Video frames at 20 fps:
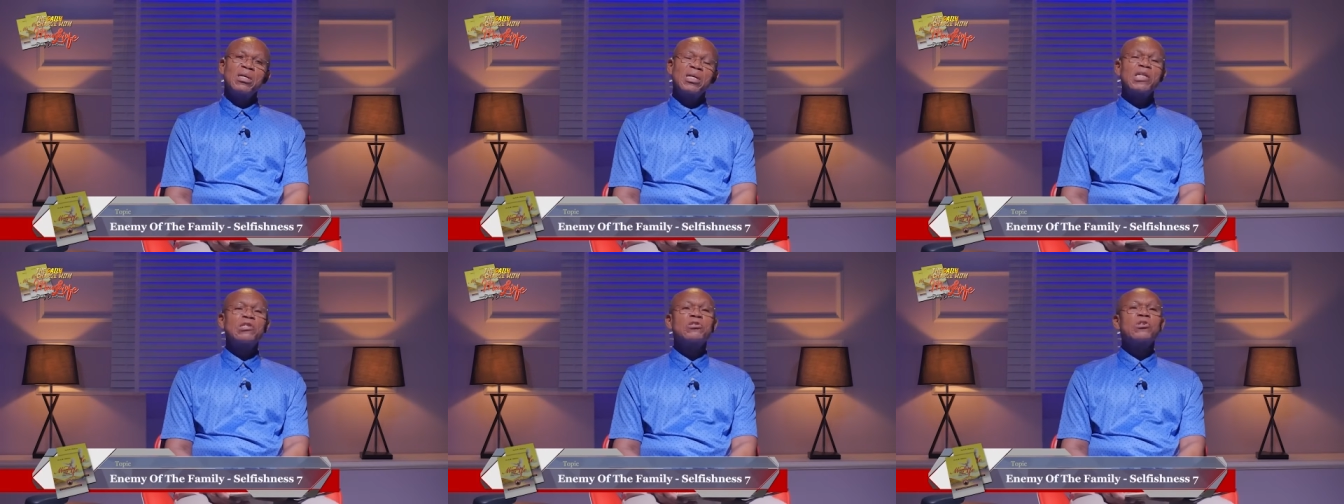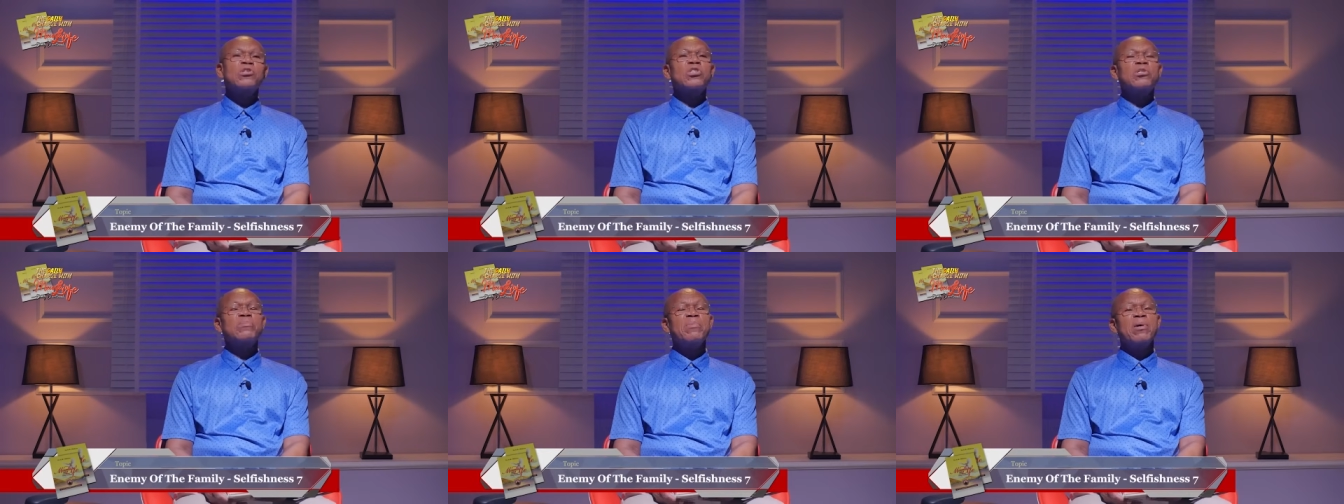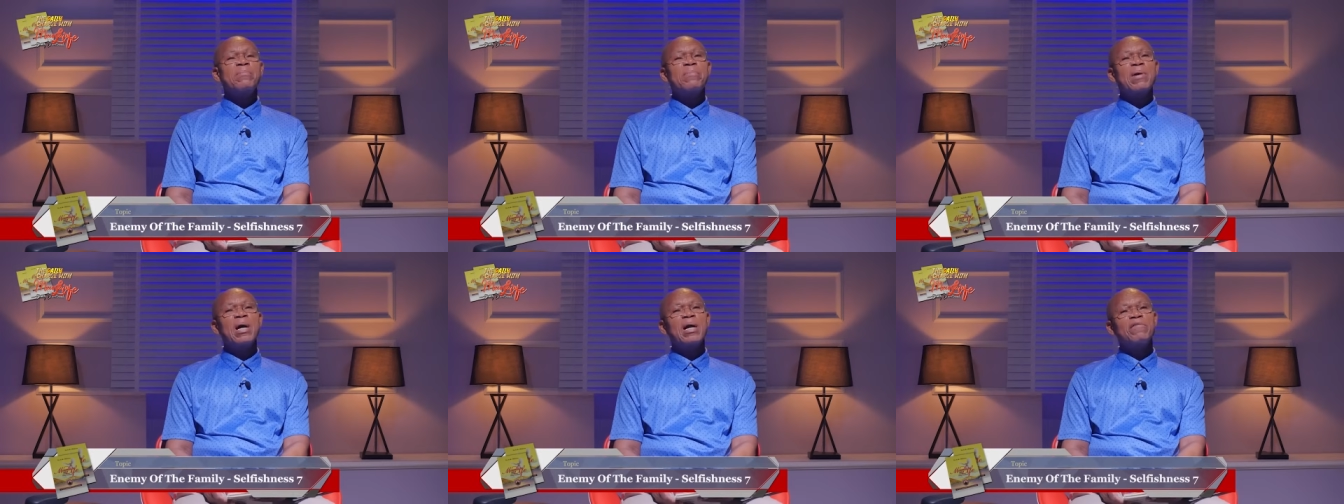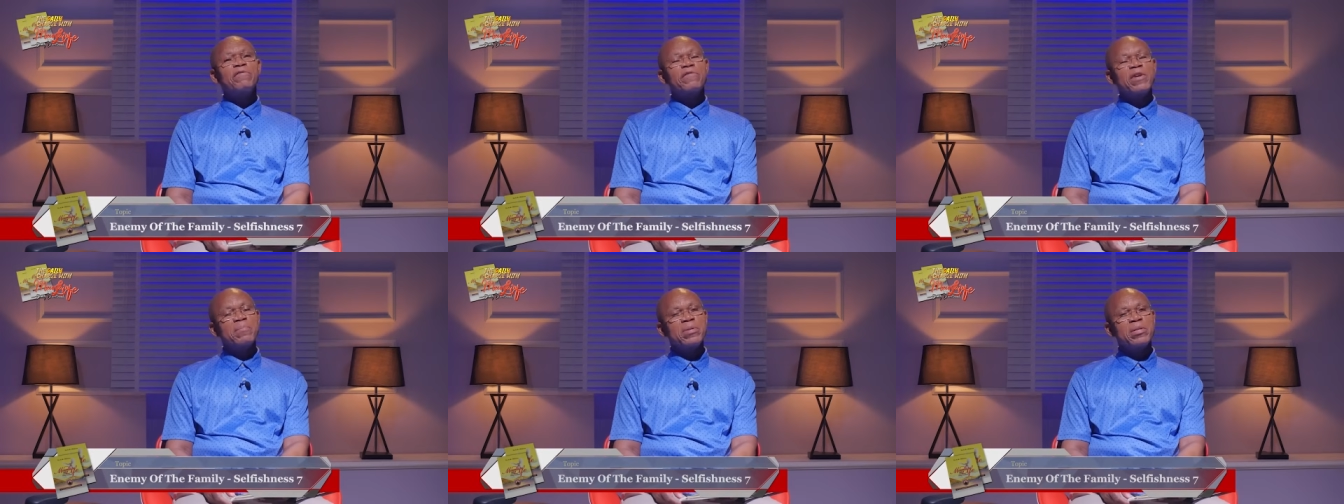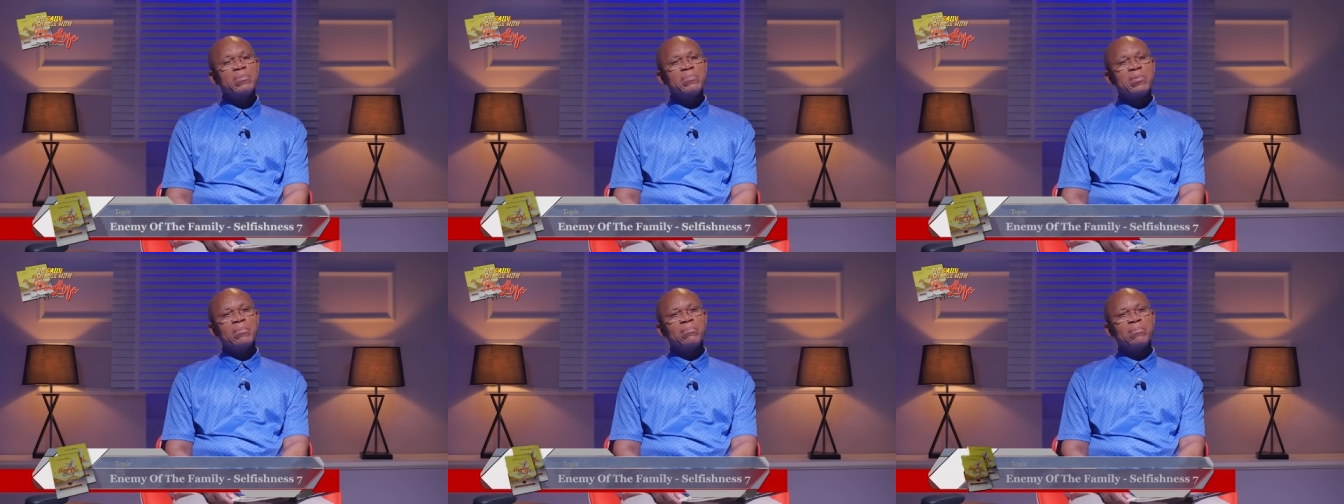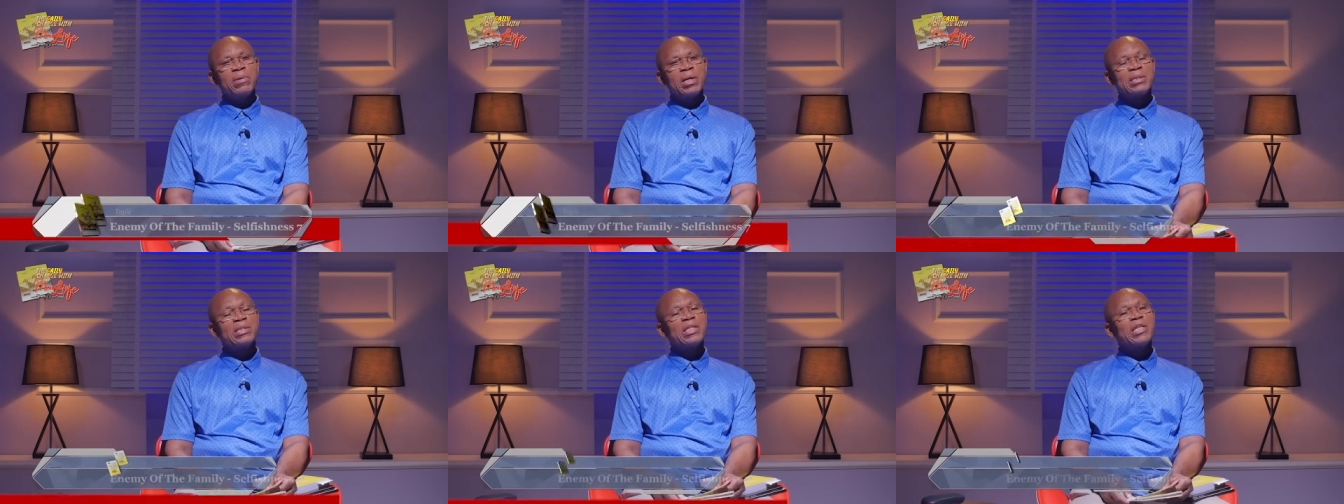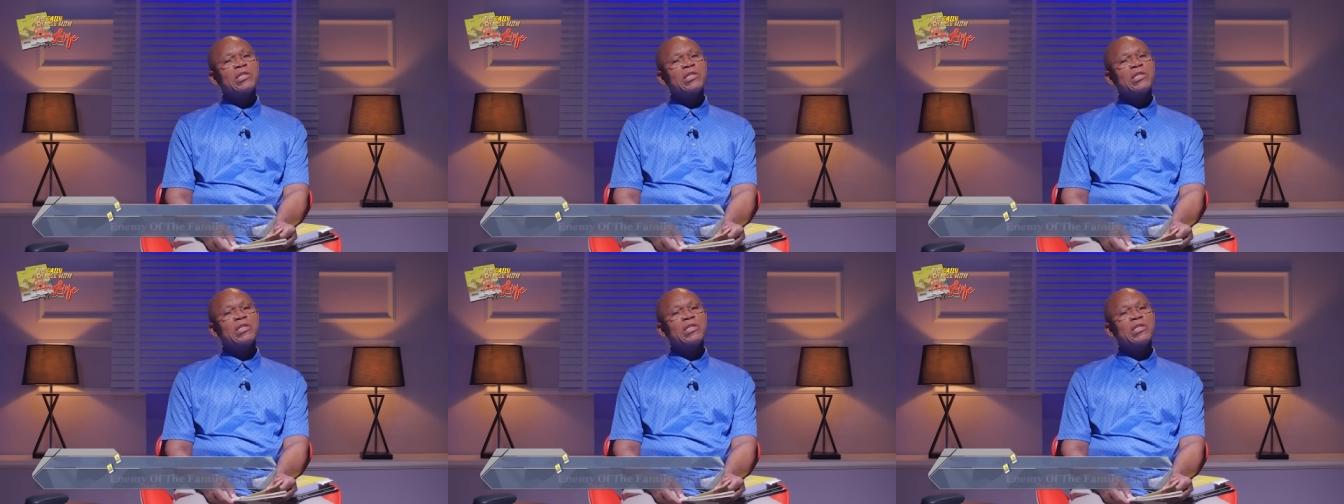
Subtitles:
Let us remember our family members.